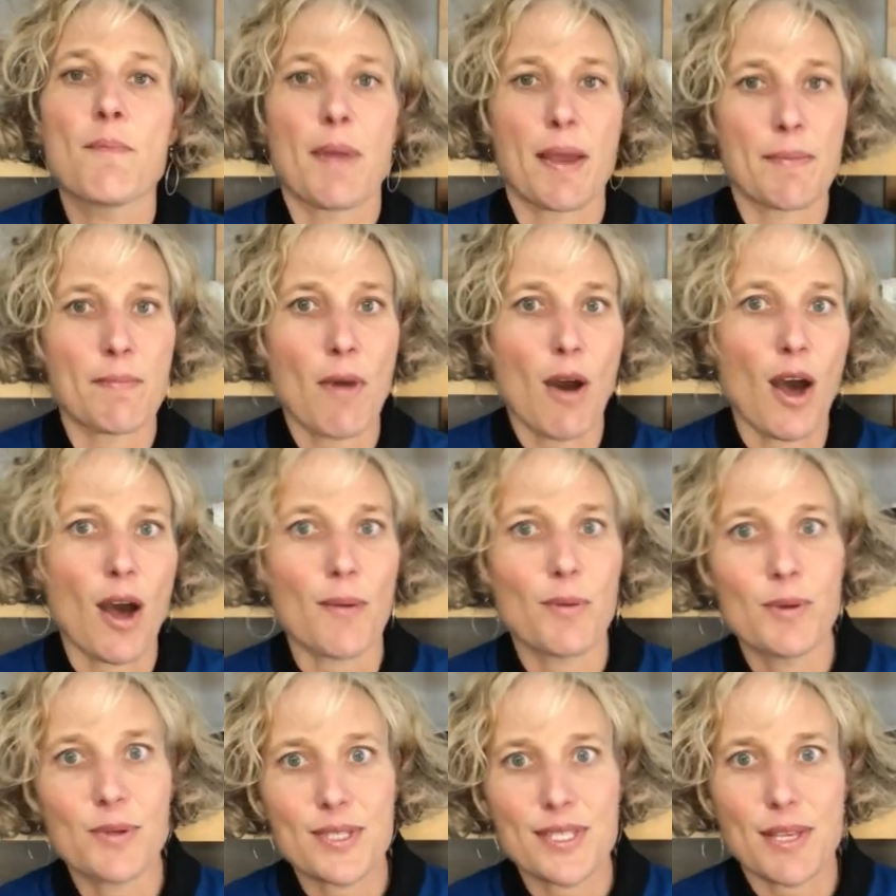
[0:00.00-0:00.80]
my
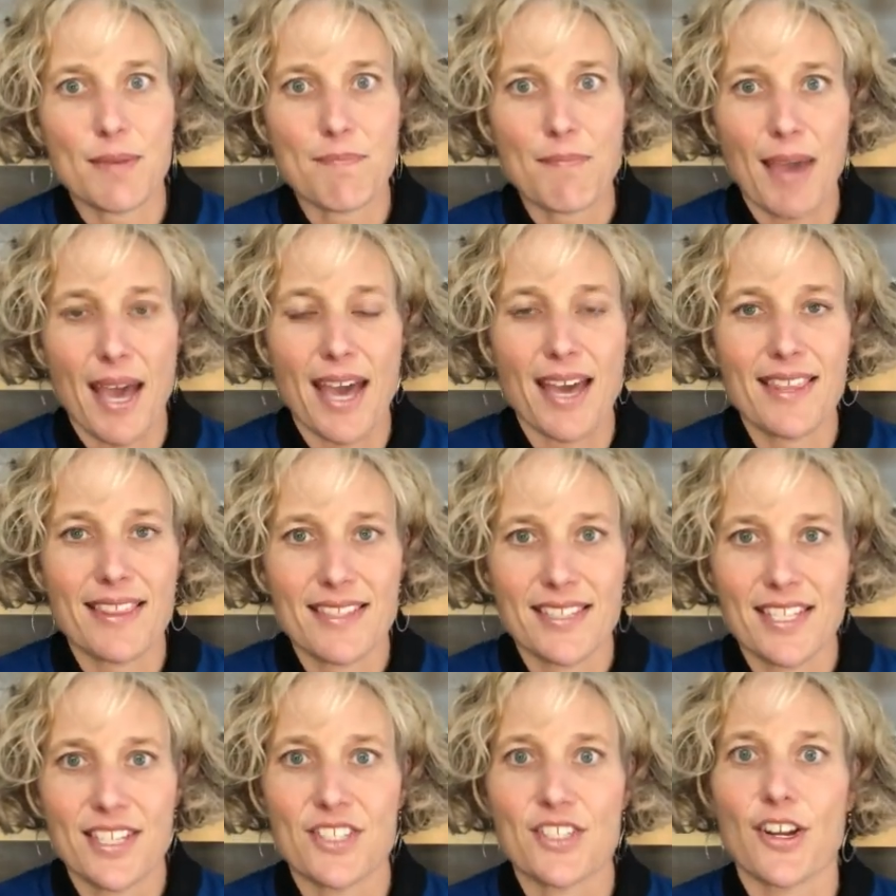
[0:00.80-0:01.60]
mom, who was a
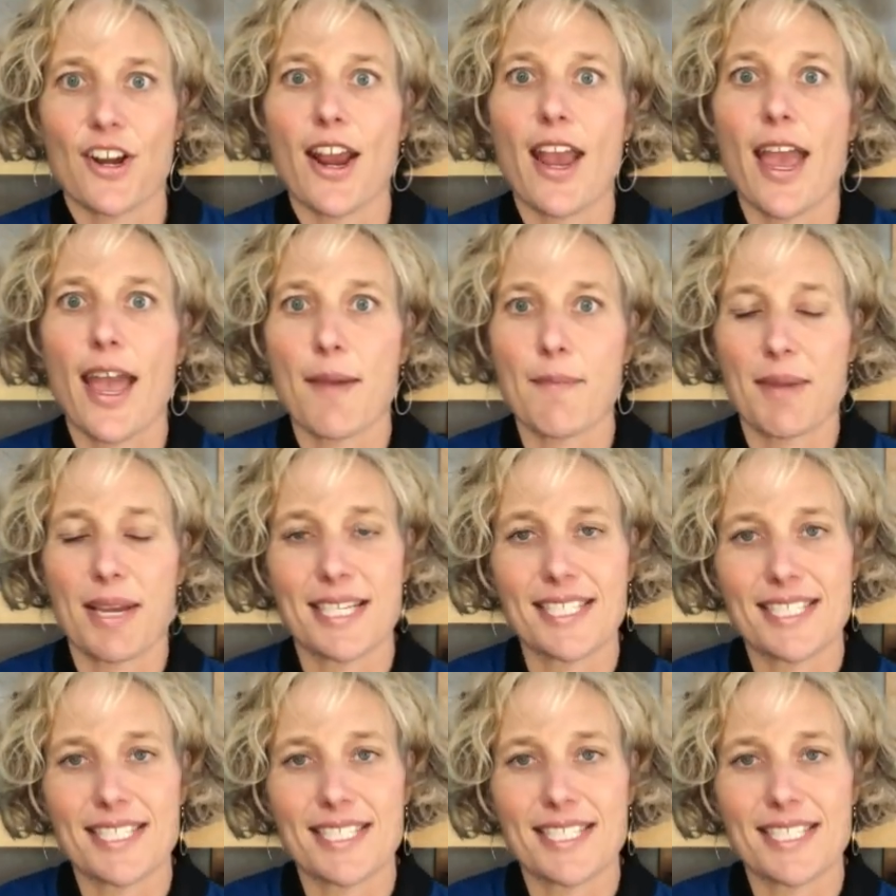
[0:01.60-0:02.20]
math teacher, and